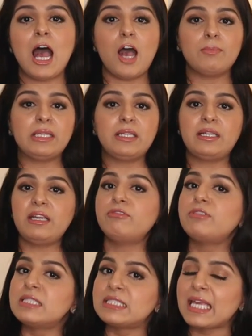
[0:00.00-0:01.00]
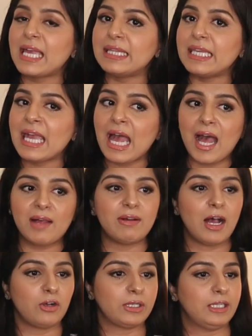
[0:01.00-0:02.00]
how many refills can they have,
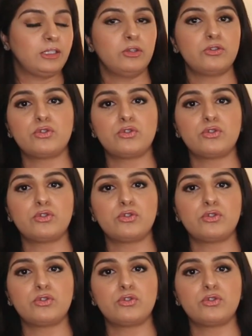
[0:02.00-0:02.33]
how can you